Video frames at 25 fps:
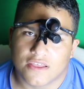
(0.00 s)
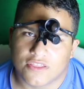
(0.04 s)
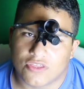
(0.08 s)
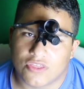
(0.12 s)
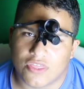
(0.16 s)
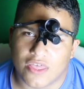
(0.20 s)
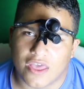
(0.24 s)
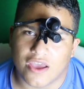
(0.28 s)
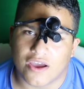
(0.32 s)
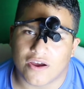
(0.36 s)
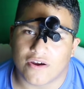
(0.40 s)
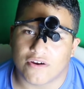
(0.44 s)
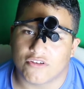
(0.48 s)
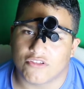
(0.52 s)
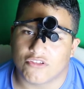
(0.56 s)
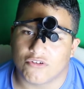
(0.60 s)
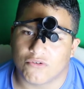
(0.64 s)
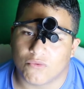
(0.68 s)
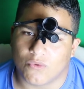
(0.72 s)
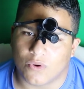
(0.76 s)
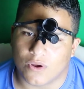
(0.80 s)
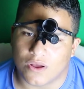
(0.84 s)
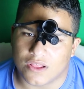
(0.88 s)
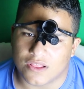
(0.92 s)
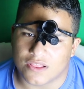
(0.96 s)
They are the
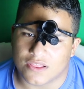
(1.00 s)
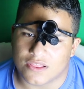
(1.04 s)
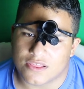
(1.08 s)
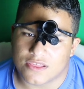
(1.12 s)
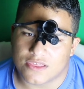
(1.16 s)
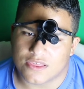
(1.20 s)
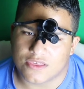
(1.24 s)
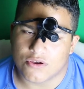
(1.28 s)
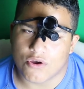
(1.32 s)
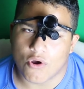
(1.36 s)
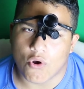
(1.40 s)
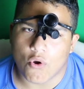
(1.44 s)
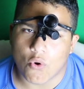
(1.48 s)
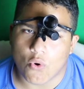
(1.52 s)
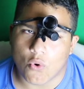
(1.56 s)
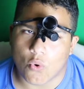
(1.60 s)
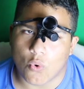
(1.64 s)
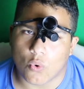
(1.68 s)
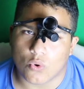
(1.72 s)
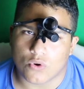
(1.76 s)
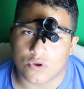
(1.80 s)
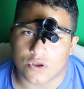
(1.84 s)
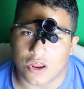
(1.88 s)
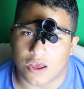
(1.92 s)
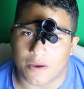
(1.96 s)
ones
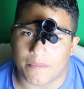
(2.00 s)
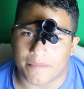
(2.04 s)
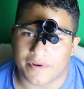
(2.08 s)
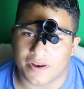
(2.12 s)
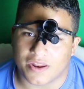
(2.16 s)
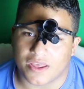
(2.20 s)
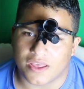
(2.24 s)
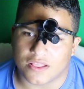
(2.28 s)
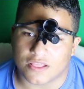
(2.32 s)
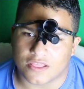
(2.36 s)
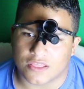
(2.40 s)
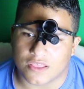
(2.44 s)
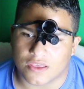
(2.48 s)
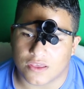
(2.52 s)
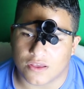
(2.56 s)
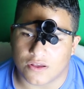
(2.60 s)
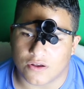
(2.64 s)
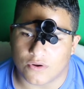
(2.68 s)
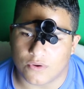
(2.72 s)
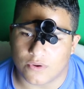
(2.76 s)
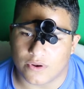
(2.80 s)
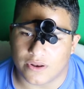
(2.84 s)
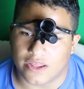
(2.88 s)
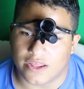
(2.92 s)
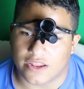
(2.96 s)
who dominate the
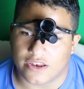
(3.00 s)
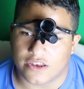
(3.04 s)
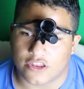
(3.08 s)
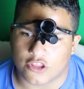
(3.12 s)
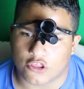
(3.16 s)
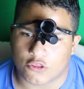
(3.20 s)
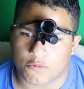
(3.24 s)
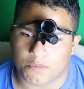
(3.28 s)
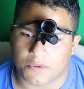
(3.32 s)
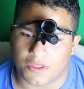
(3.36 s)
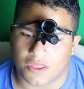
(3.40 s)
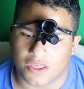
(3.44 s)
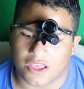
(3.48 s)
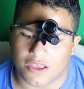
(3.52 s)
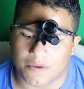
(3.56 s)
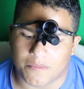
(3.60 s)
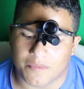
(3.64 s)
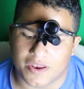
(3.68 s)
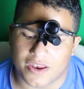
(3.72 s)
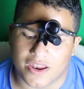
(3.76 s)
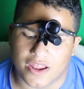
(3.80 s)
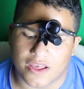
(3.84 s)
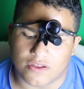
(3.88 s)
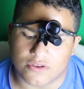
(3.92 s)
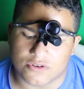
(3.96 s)
OLED display game,
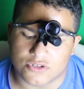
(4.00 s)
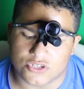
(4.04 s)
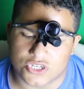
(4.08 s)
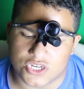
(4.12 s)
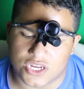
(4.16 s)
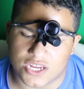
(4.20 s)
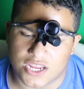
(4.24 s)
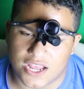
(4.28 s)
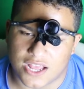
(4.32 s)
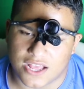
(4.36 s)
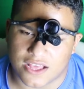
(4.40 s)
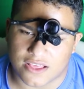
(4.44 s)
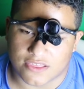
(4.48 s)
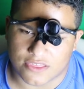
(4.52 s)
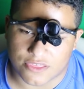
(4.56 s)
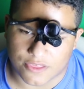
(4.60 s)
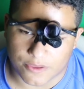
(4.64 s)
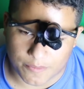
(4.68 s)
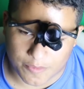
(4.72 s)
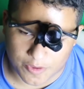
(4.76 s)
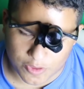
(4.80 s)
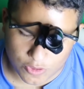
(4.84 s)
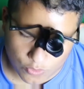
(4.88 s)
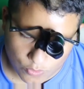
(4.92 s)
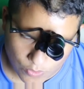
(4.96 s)
and LG has
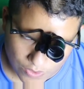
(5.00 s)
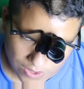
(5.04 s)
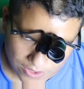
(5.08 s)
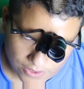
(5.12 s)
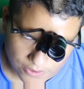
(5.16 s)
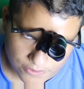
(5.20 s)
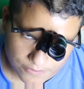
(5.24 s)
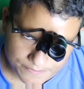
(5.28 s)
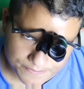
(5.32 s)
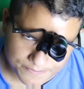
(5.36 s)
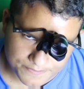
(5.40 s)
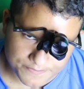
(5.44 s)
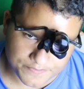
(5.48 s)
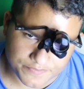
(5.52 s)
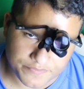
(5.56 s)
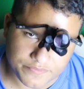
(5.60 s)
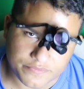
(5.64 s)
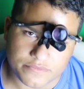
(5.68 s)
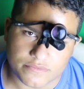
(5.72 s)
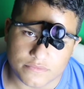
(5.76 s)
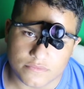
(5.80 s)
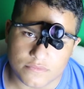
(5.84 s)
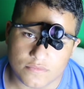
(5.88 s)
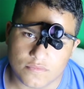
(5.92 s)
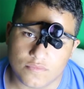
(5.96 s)
some as well.
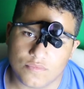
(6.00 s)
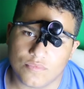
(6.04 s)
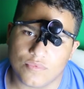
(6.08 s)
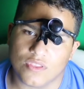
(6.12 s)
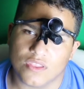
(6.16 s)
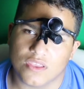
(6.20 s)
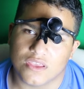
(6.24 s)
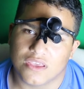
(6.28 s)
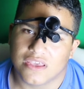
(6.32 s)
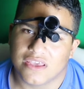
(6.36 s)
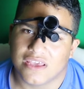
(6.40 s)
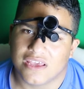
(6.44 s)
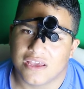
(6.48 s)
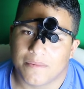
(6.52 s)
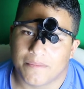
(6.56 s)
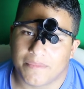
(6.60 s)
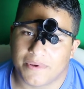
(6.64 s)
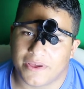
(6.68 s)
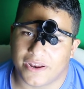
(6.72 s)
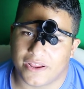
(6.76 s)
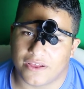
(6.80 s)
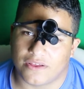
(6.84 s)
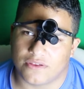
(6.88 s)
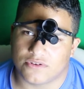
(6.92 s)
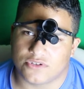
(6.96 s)

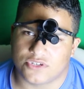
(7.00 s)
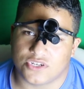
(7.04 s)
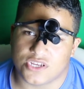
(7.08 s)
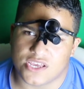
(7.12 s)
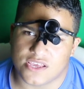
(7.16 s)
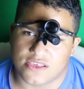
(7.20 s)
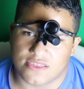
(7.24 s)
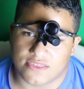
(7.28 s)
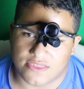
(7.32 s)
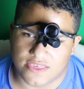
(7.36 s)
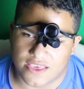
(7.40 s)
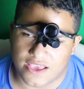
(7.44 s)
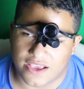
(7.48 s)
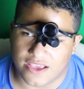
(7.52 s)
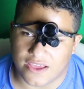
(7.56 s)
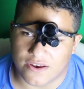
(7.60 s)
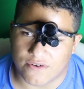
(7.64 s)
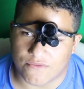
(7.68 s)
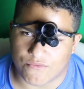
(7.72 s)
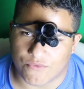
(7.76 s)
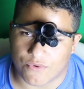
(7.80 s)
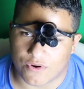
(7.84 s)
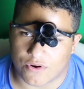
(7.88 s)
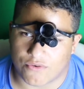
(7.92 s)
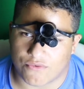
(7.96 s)
But LG is
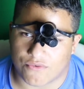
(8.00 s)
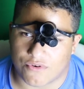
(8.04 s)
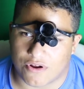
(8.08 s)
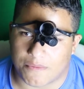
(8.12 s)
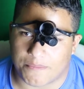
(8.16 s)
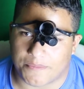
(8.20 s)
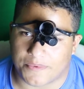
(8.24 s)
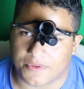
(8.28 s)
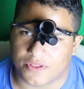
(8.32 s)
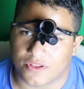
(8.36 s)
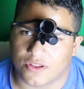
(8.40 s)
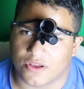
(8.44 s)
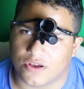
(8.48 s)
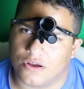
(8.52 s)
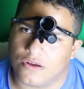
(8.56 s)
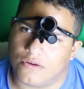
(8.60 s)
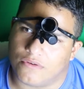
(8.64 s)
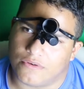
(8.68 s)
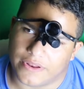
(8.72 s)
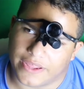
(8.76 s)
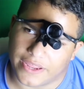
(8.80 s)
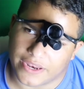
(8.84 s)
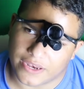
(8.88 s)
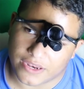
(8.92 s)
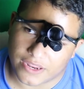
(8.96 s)
second runner-up in the
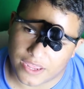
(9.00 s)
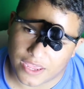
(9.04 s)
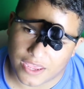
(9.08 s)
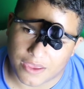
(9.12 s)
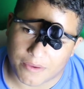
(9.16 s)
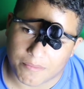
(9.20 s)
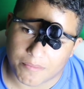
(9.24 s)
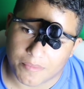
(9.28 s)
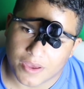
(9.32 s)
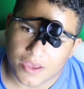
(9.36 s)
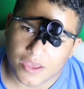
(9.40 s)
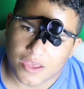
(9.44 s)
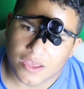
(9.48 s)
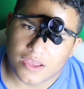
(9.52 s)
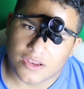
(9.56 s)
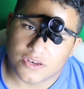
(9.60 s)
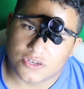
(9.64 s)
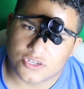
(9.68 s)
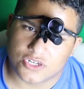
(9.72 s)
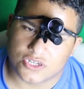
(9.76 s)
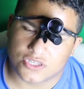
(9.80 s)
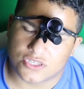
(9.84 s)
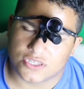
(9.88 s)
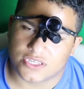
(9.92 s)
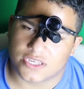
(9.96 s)
OLED game.
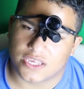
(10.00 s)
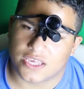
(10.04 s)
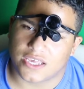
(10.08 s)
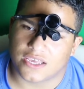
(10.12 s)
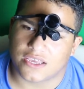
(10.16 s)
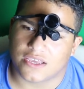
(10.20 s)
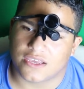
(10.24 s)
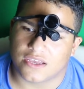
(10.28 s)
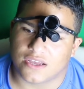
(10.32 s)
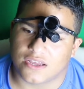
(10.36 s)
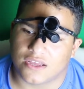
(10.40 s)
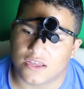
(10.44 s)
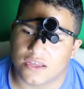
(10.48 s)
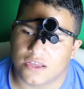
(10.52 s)
Just like